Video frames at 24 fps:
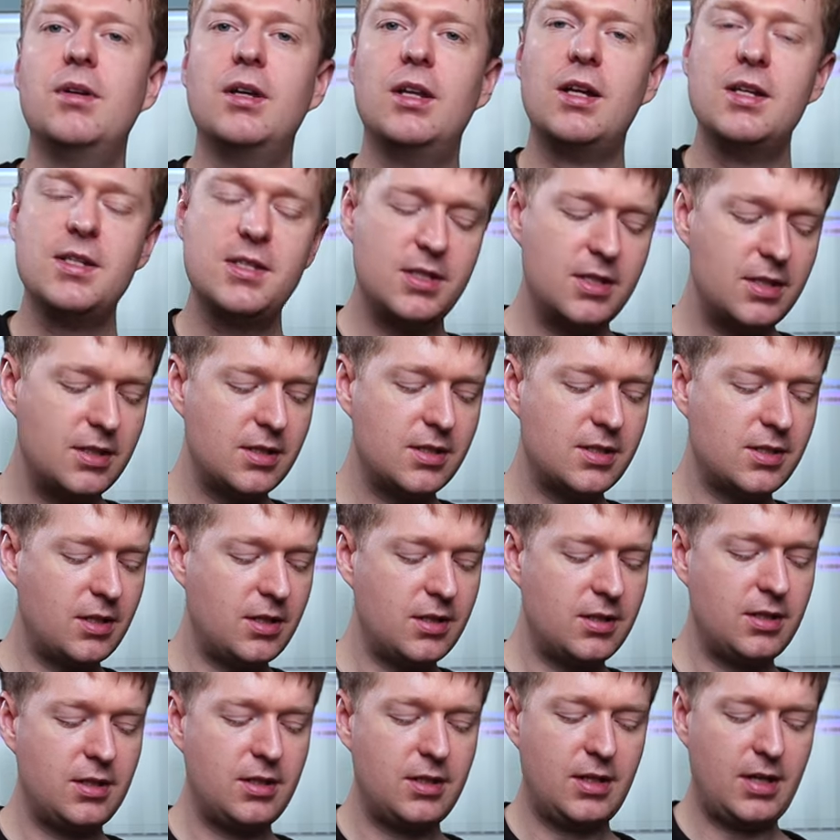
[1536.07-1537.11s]
Well, I see this
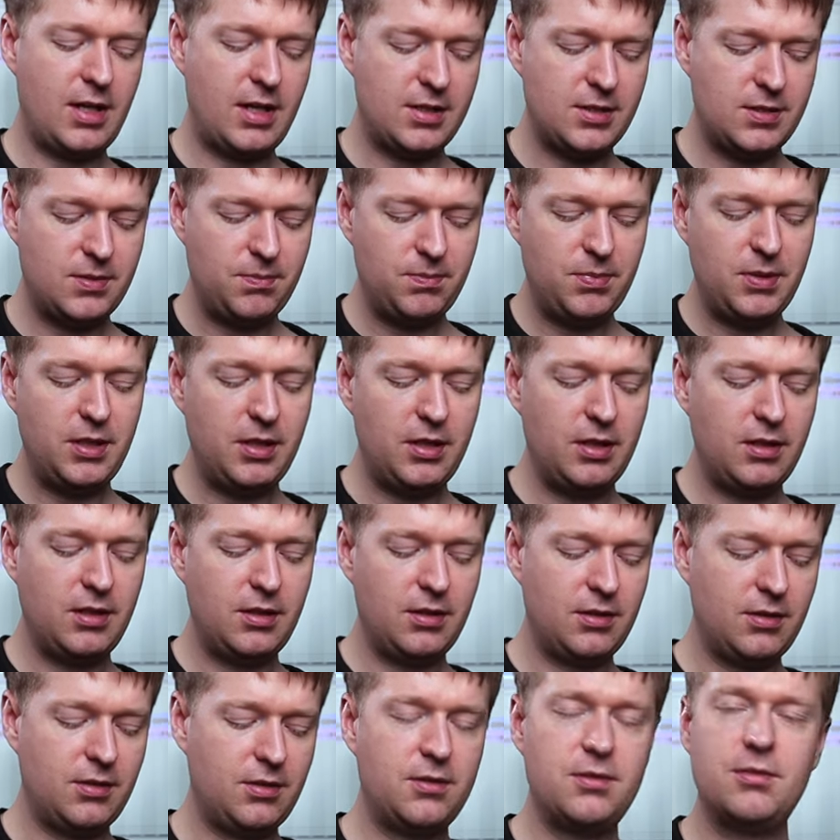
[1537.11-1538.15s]
idea as
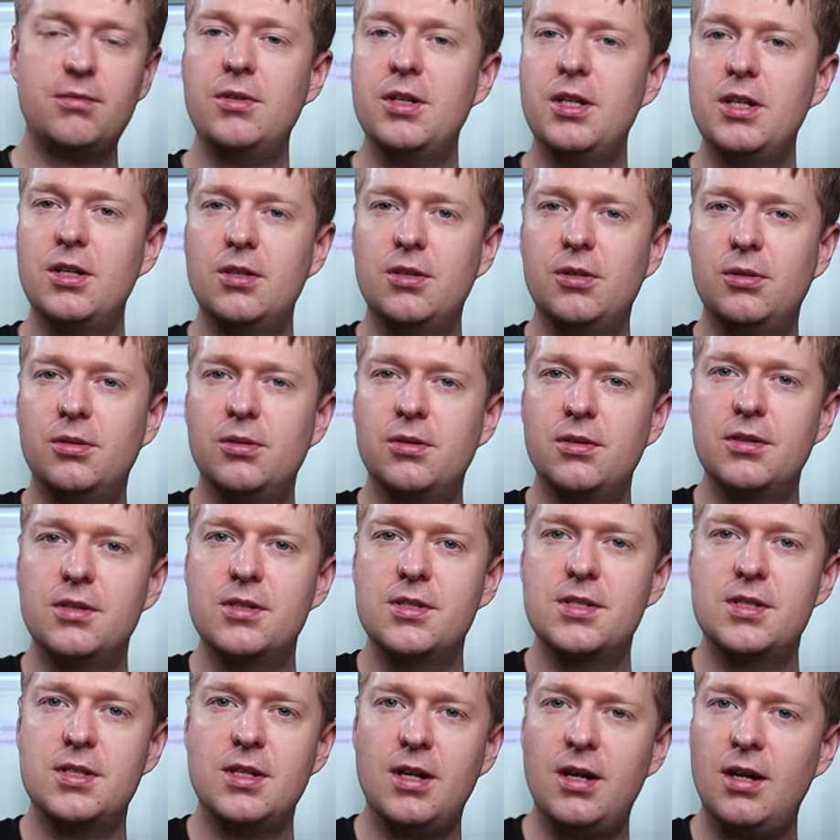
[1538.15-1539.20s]
being three
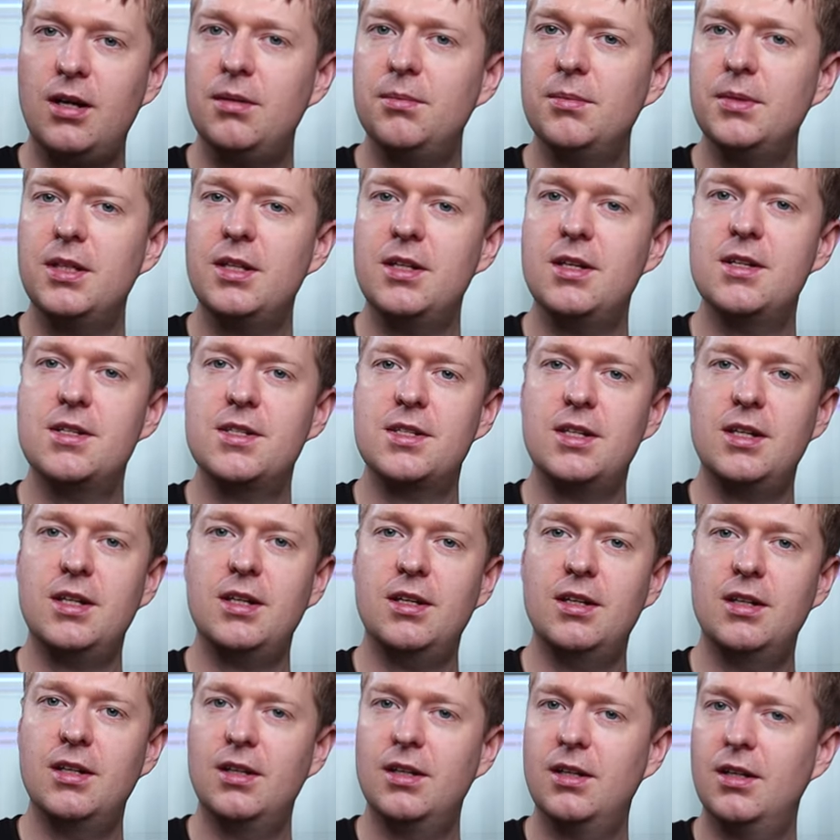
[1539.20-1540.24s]
chords. The harmony is
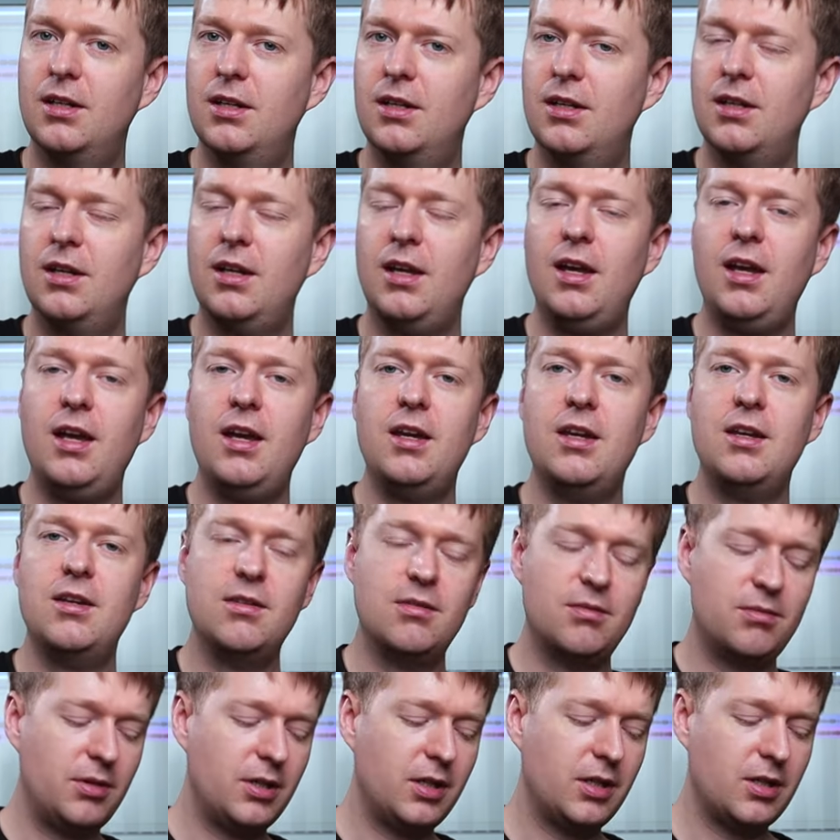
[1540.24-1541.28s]
a
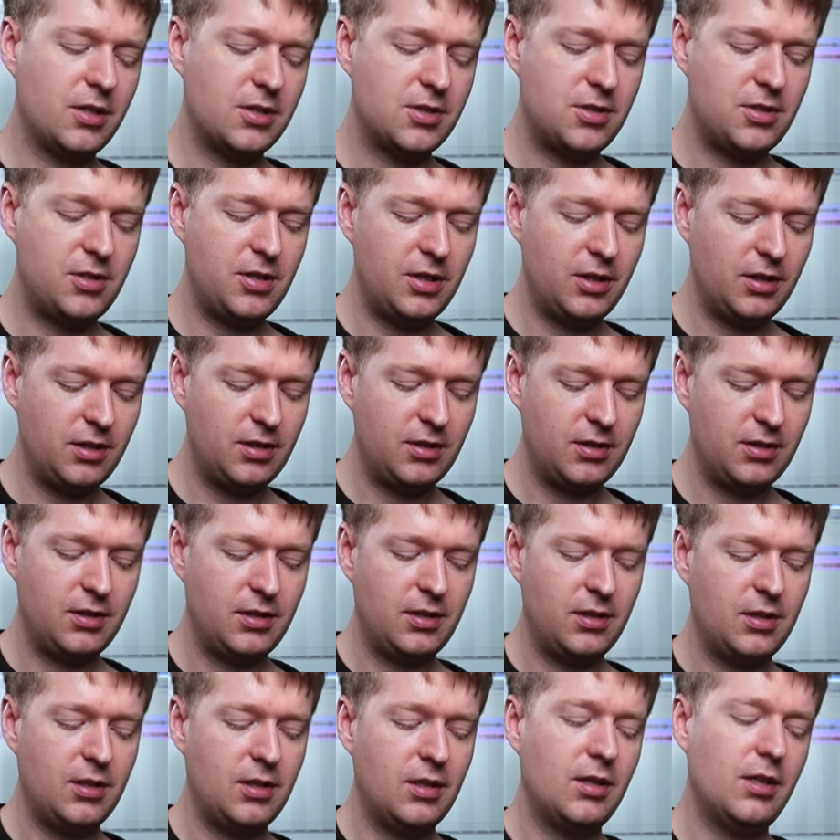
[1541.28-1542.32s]
A ringing string,
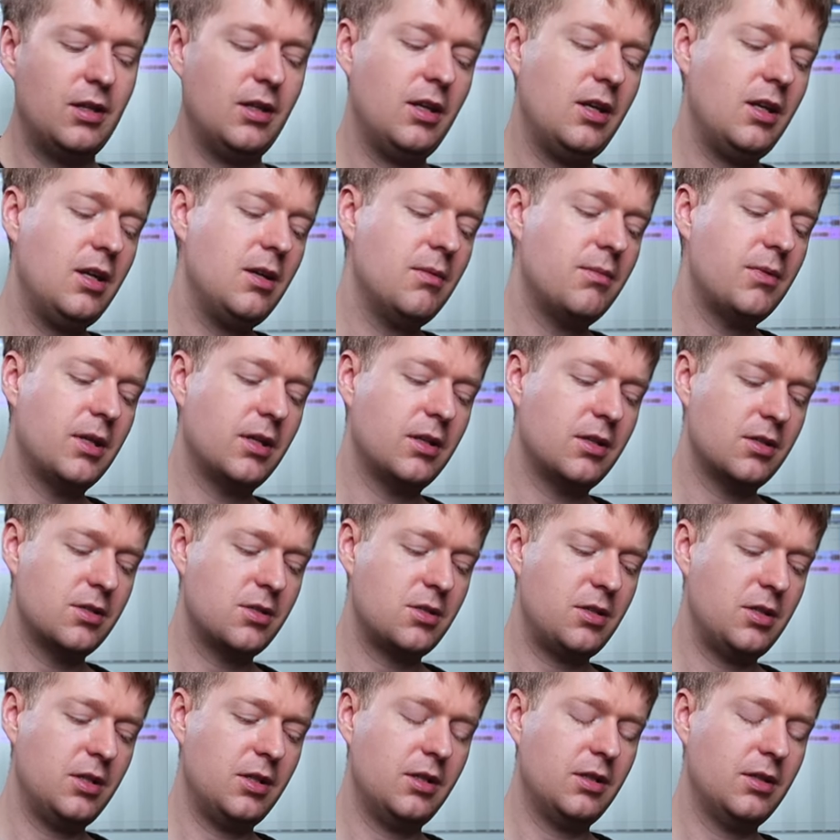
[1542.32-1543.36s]
E ringing
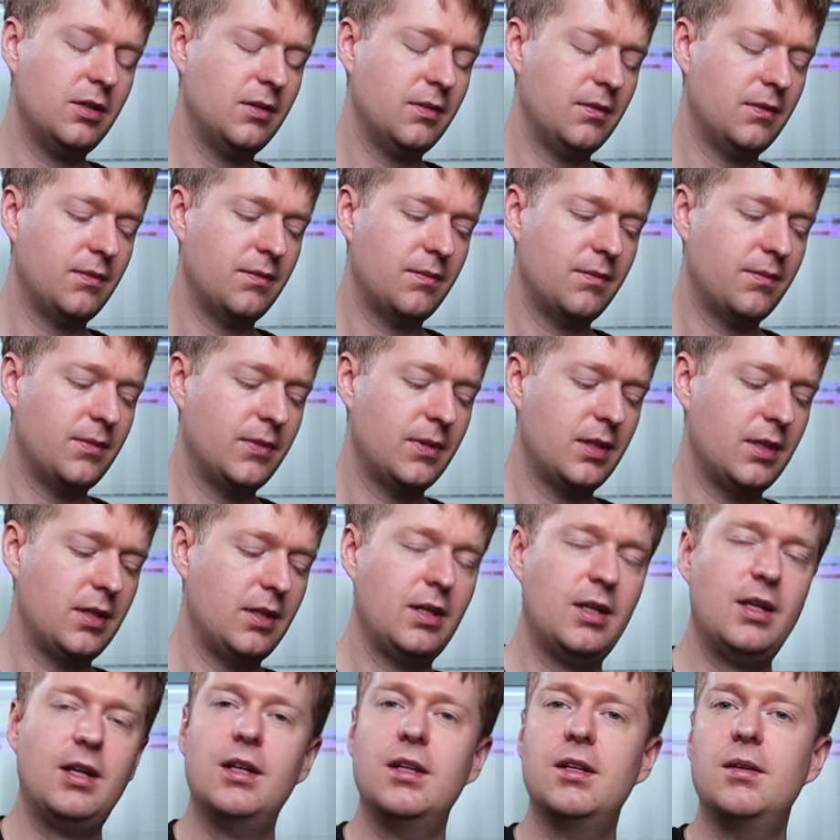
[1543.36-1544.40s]
string,
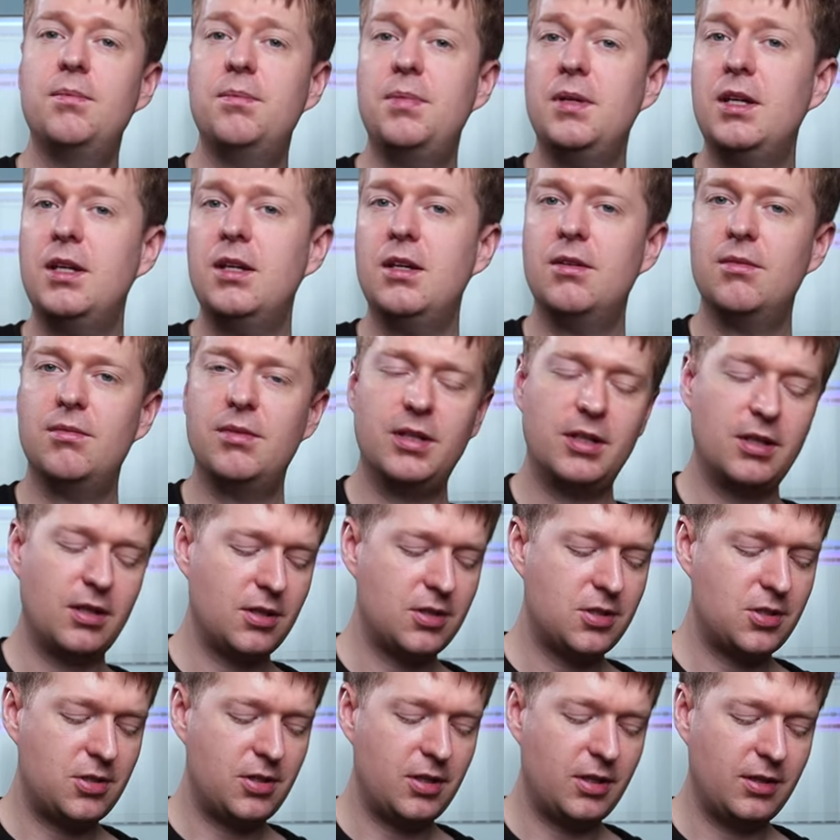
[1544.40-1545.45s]
and a B
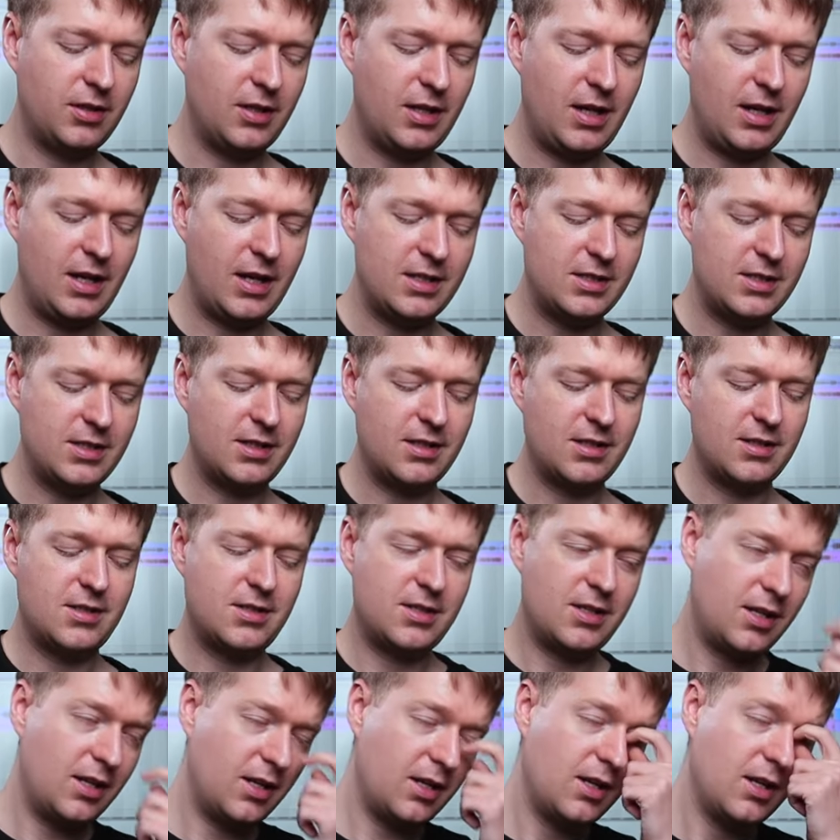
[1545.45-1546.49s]
ringing string there, as you can
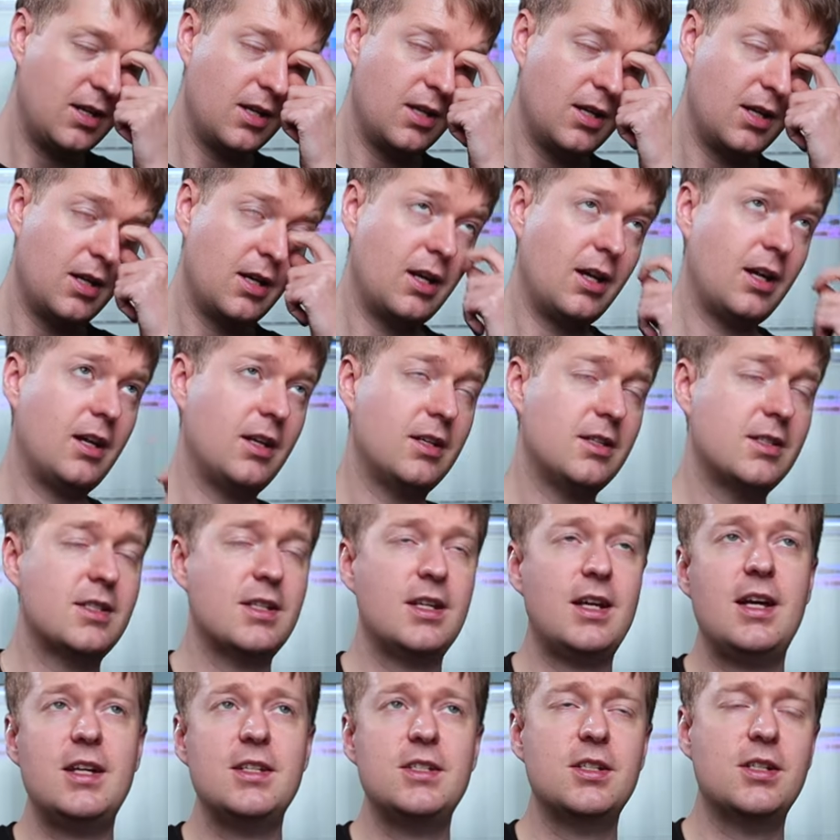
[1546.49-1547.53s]
see, and
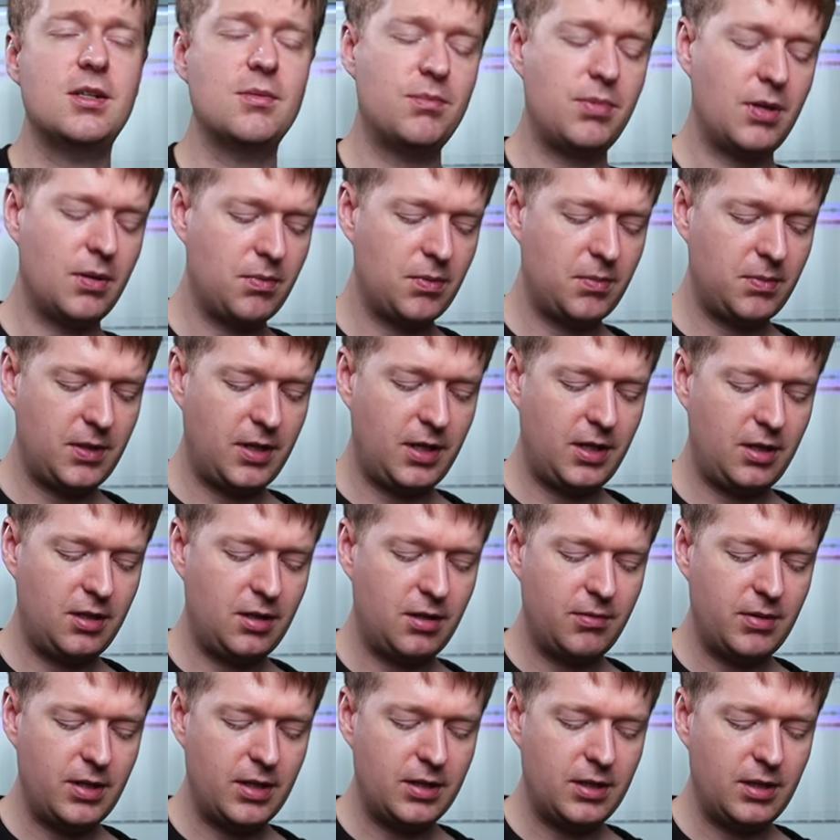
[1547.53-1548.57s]
as you can probably hear
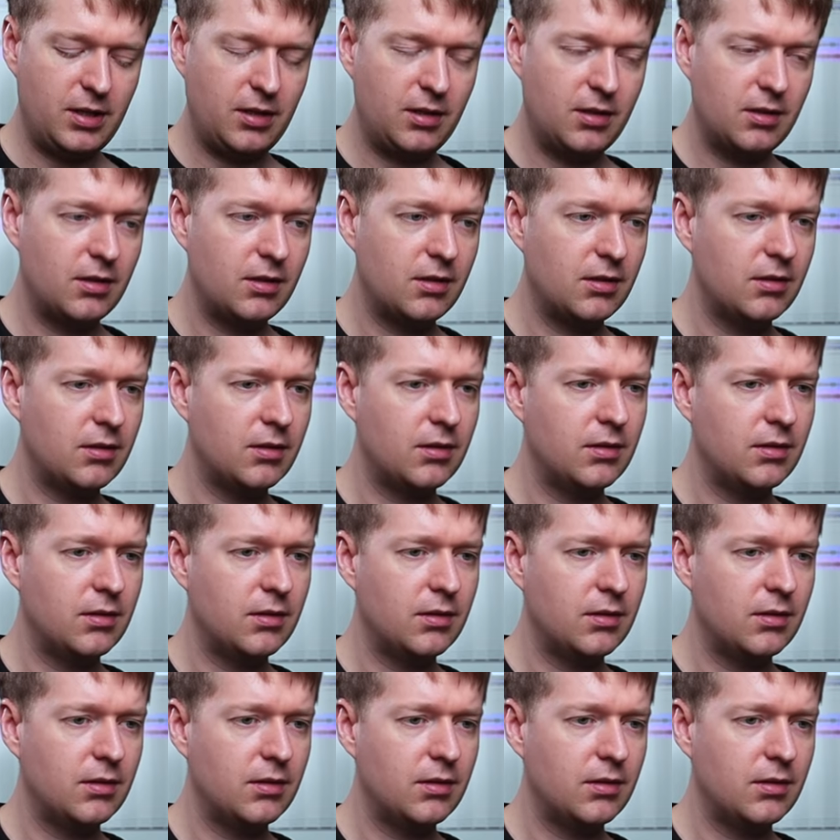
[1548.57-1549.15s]
already, I've